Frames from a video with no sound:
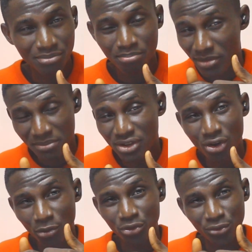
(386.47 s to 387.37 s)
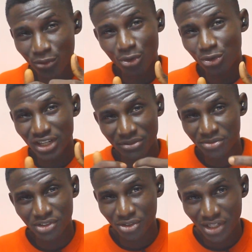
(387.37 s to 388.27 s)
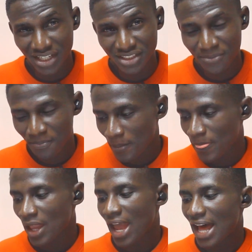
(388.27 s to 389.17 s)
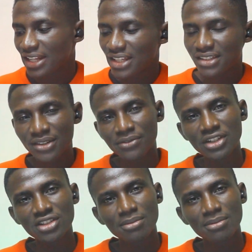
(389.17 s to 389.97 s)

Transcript: maybe up to $450. And this Infinix